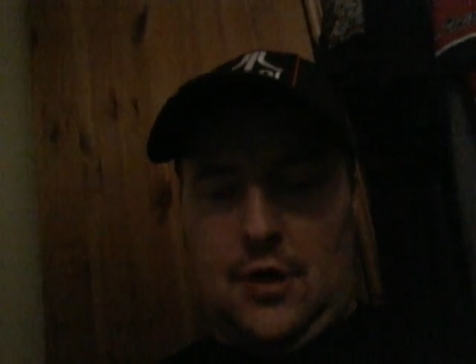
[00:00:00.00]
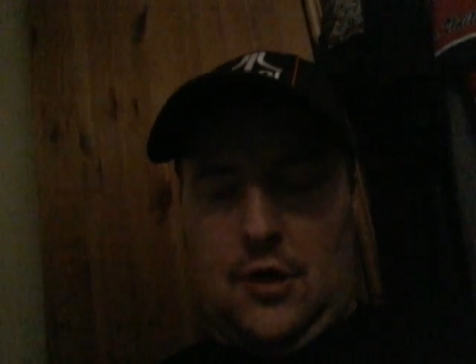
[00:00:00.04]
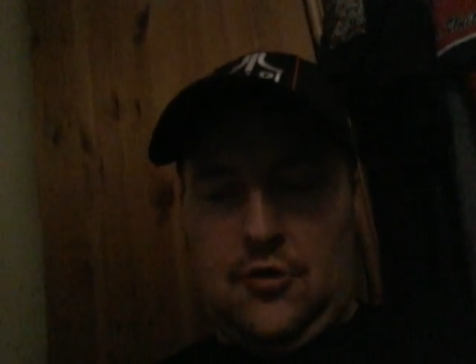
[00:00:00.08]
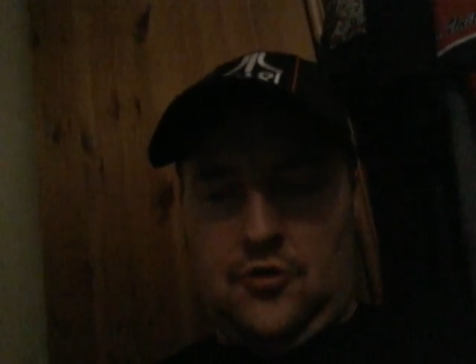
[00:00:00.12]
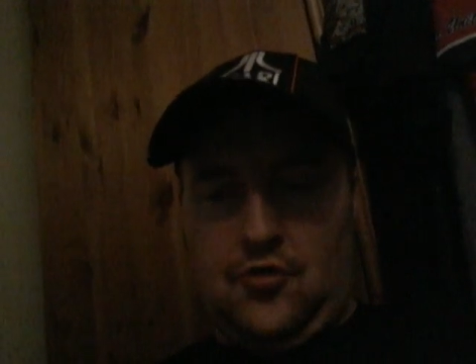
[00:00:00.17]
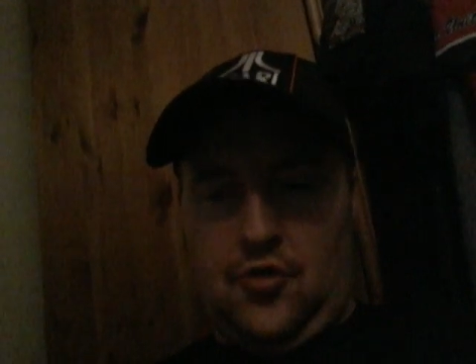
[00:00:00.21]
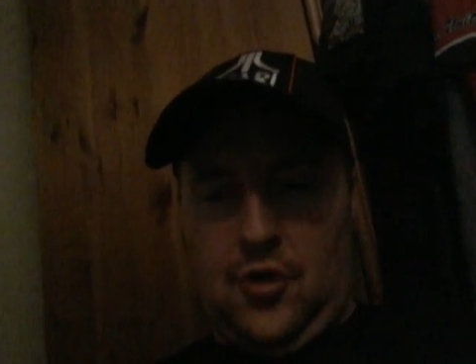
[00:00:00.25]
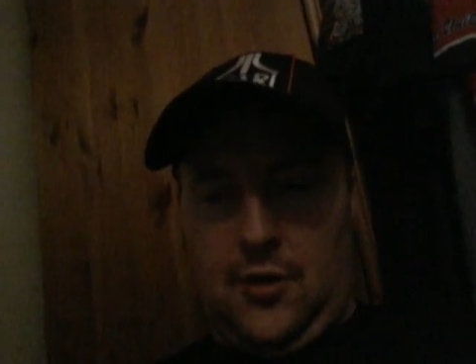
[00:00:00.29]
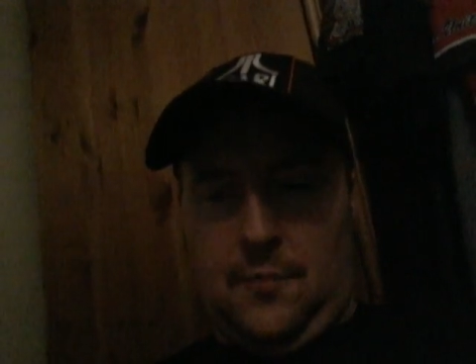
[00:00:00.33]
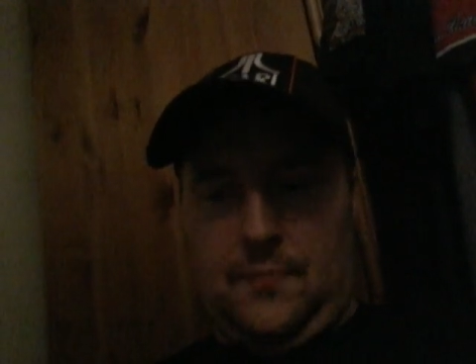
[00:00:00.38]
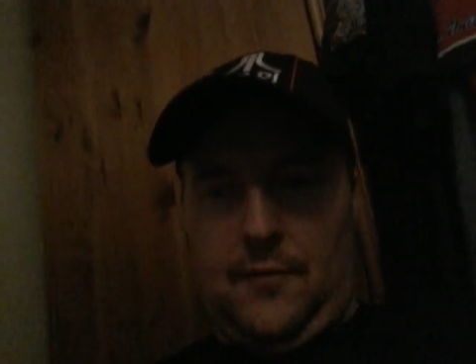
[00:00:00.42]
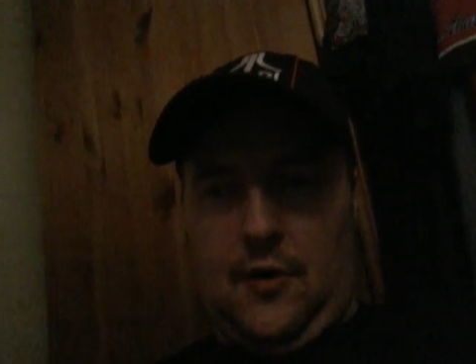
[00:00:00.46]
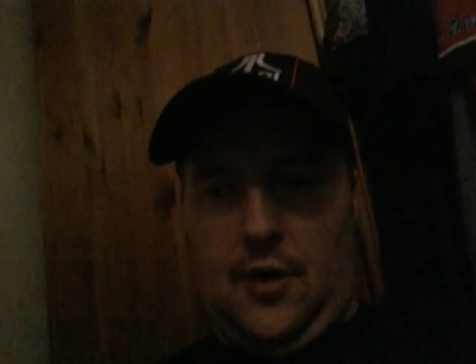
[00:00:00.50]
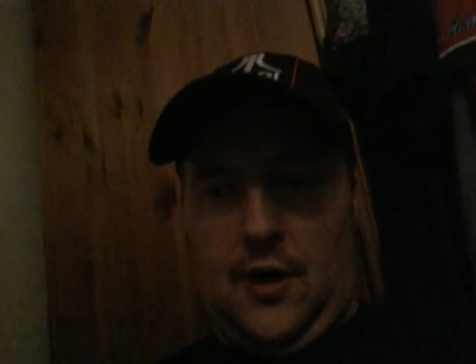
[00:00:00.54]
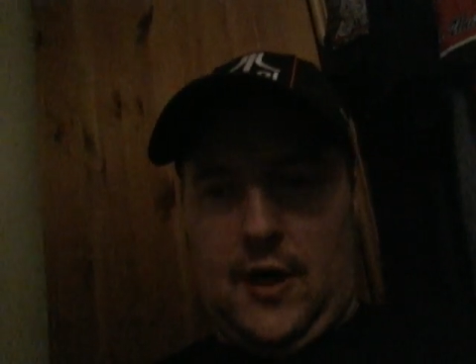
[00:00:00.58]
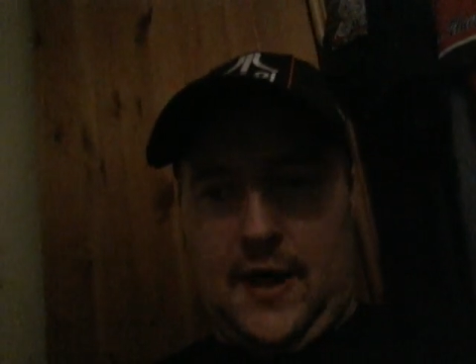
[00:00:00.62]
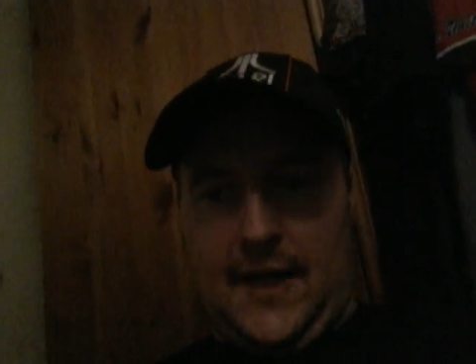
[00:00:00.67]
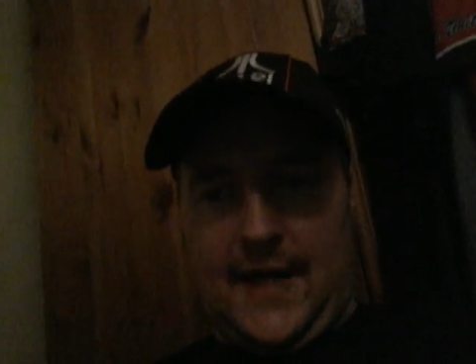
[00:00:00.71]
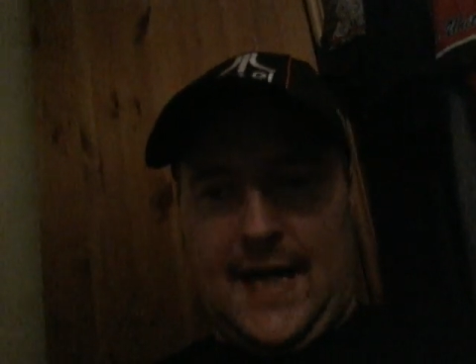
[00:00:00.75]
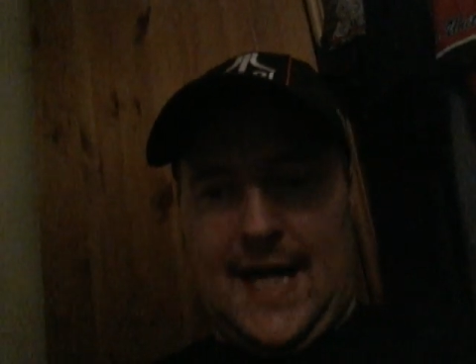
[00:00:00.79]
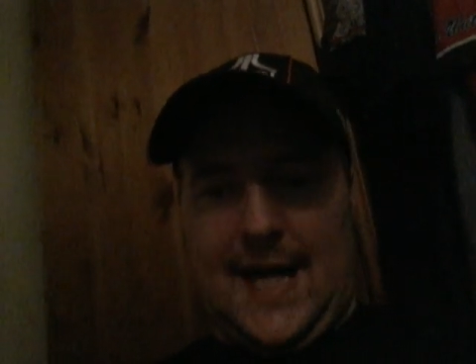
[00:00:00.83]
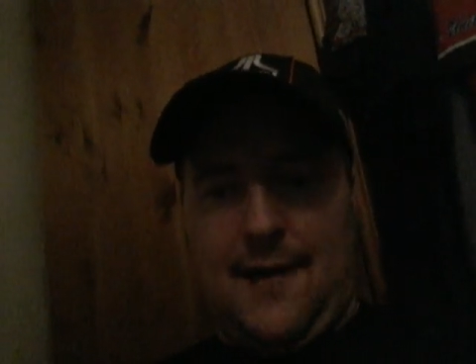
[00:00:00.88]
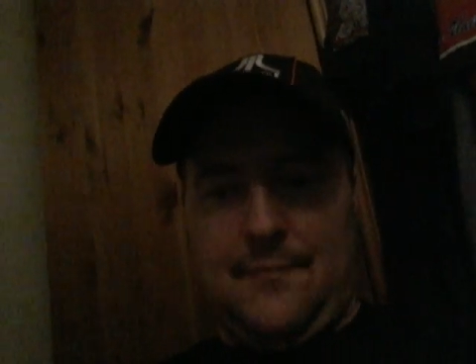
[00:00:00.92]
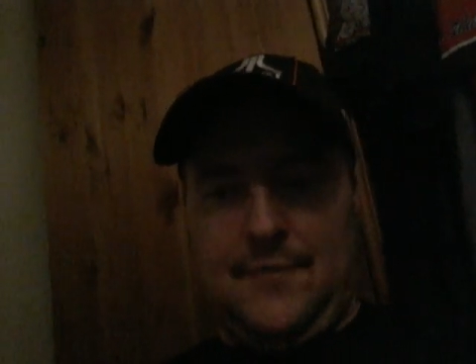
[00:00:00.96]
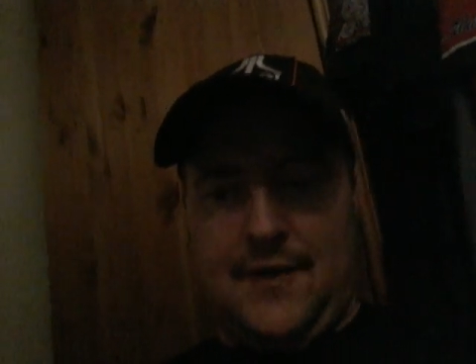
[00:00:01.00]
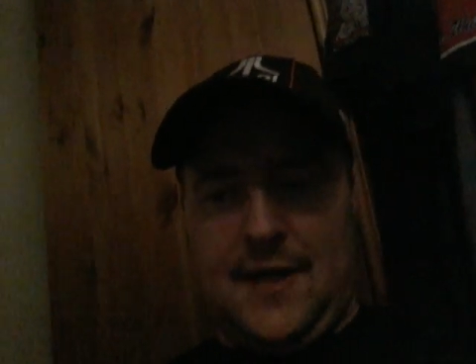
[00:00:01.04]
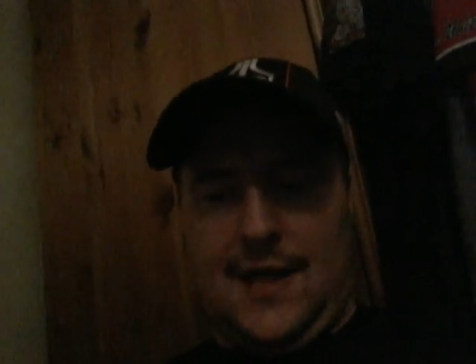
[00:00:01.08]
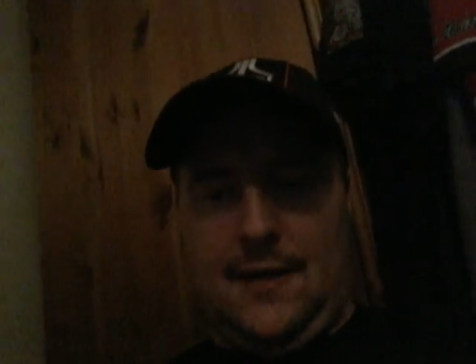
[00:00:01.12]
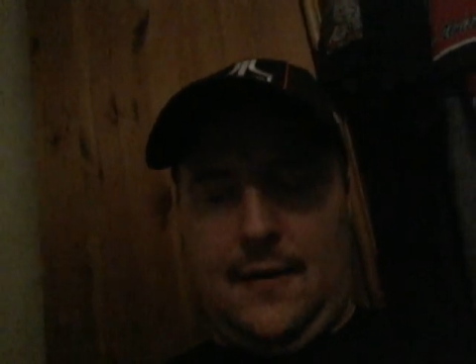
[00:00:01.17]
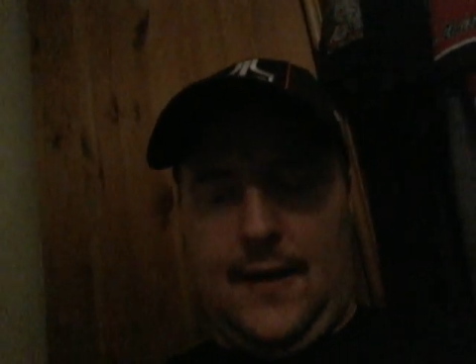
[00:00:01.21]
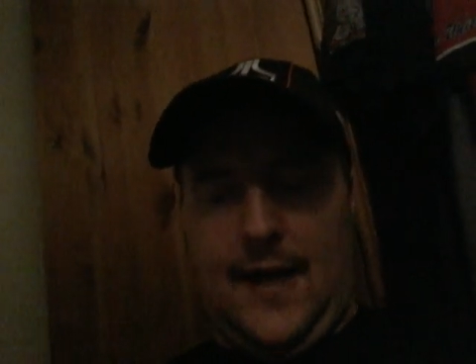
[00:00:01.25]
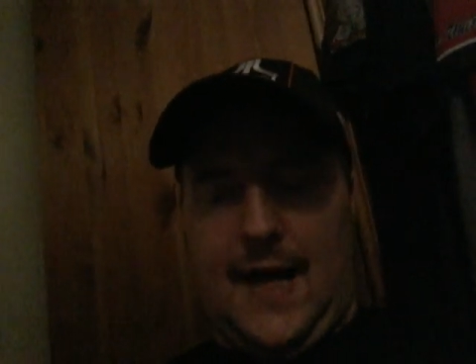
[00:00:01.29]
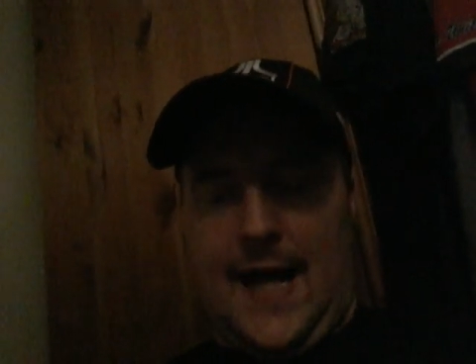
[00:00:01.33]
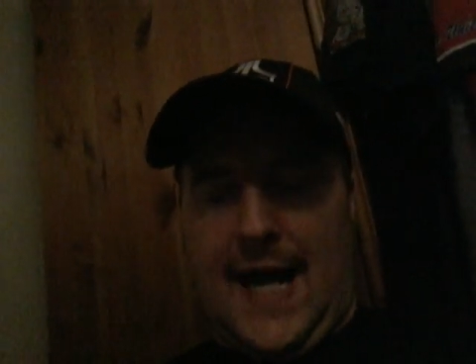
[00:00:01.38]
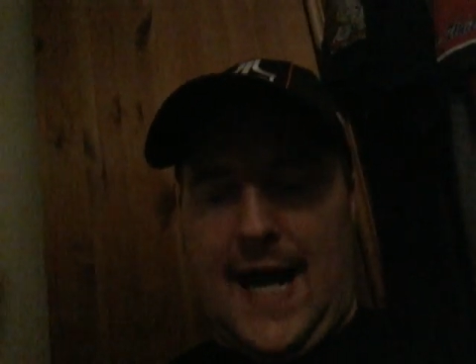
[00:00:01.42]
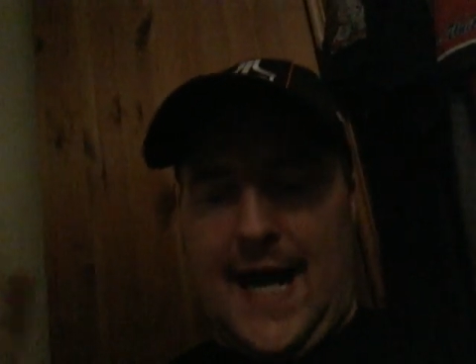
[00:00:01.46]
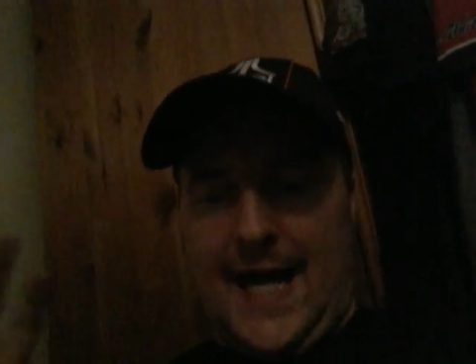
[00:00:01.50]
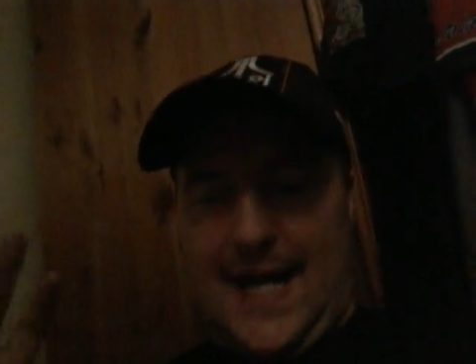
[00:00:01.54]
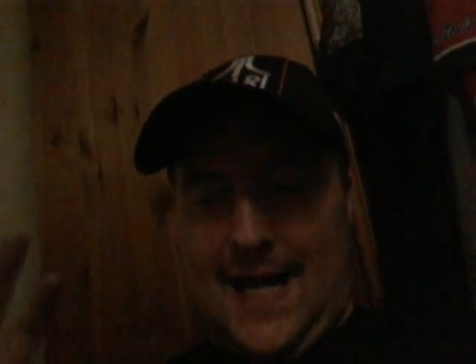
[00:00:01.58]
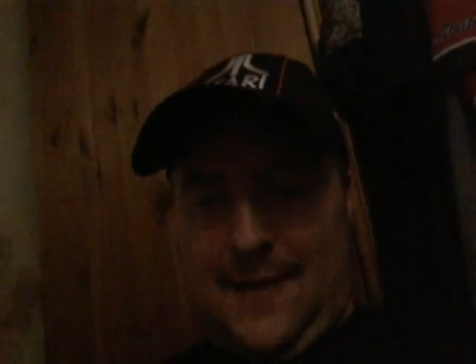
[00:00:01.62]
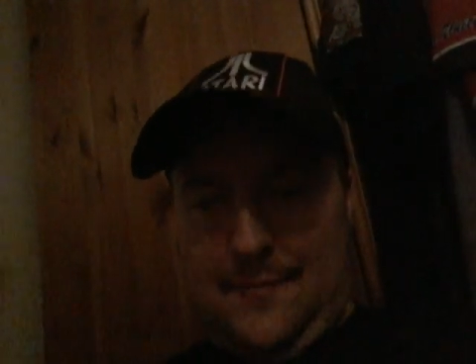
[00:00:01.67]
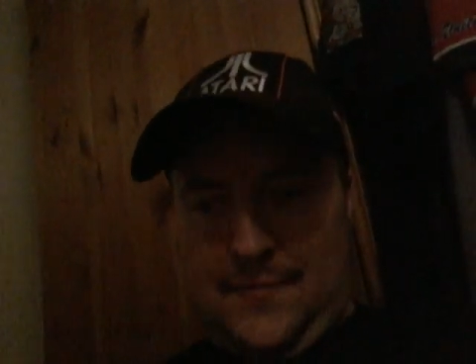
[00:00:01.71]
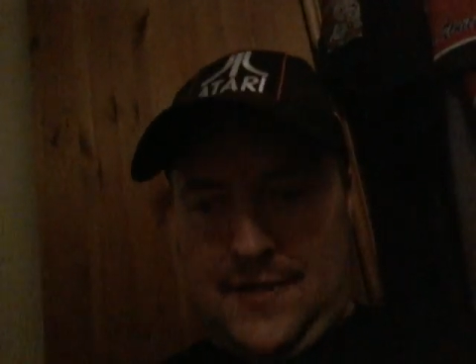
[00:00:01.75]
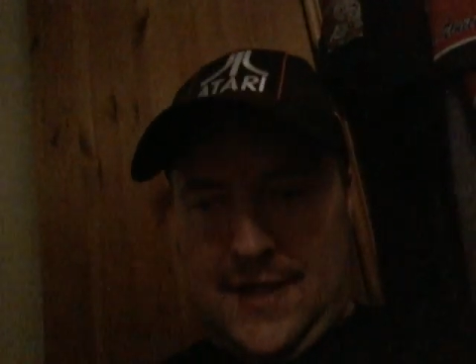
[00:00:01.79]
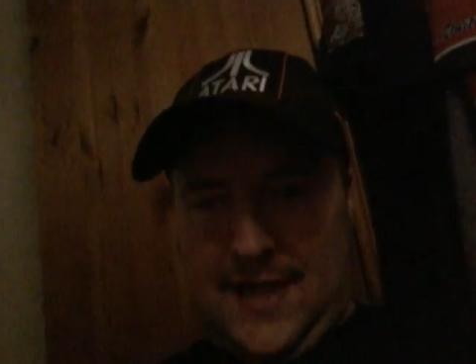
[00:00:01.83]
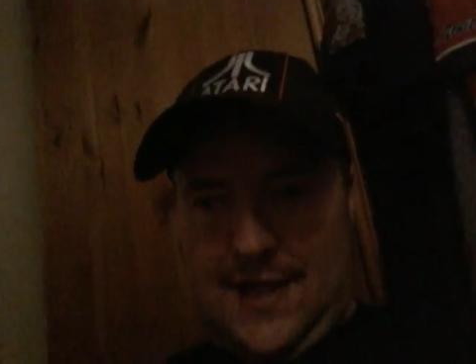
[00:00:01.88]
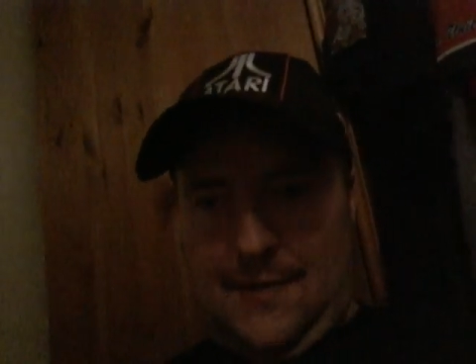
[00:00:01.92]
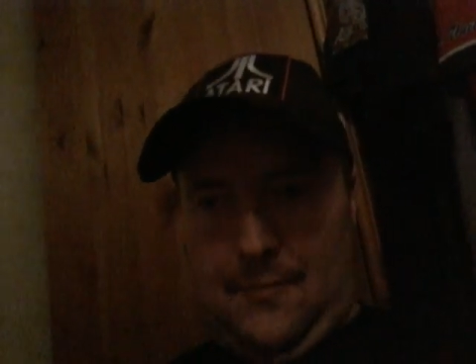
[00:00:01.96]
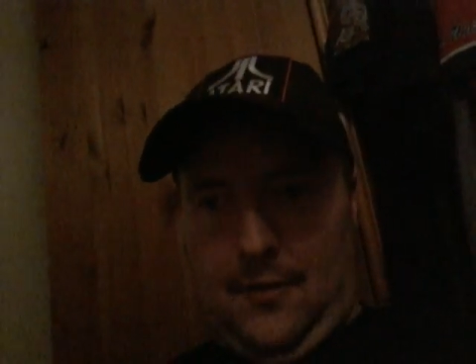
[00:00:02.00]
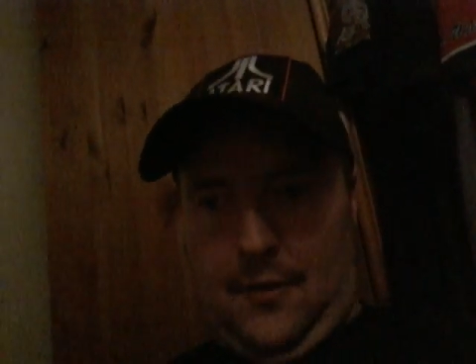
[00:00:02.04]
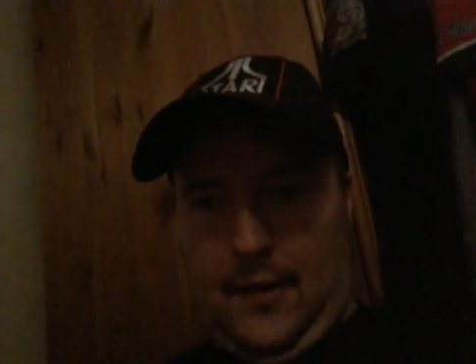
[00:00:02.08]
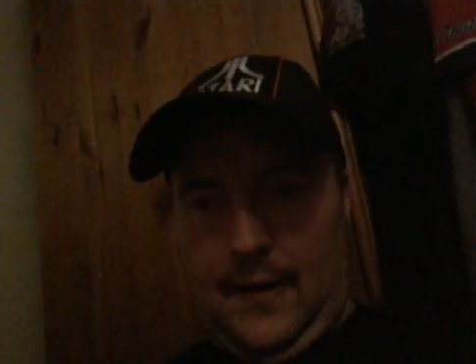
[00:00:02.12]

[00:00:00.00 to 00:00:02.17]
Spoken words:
prototype board, the AMD